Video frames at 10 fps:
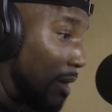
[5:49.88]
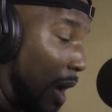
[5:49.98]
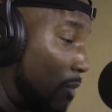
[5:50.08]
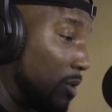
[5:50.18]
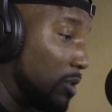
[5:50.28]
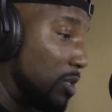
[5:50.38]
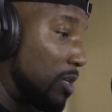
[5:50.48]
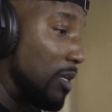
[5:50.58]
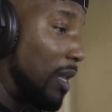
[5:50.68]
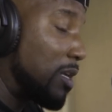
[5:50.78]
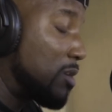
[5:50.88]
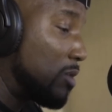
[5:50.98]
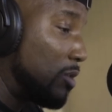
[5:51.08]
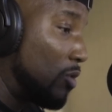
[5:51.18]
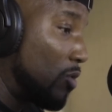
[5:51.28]
I would have took it like
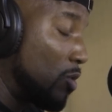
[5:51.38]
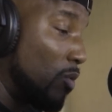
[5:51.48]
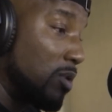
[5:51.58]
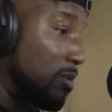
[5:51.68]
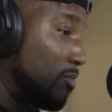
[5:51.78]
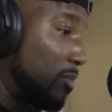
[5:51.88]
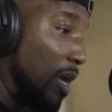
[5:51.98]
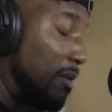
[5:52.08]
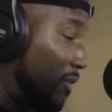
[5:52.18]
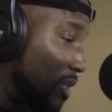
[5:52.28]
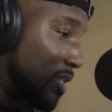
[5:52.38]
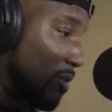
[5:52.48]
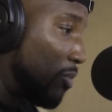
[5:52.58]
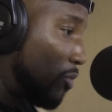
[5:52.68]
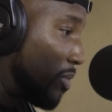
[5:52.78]
you was
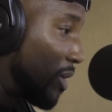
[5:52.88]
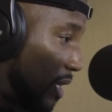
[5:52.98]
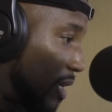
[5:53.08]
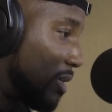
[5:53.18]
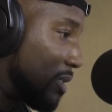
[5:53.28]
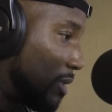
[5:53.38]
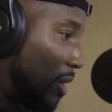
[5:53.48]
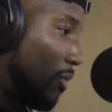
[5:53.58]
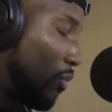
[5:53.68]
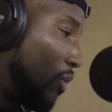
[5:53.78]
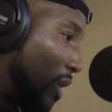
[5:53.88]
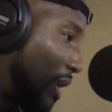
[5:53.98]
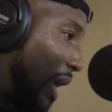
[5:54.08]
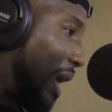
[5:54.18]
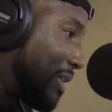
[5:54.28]
invincible because of what
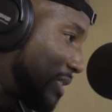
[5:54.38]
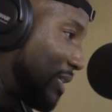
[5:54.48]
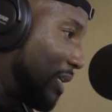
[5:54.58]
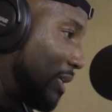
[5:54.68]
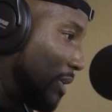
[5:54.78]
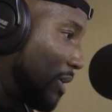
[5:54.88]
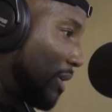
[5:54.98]
I seen.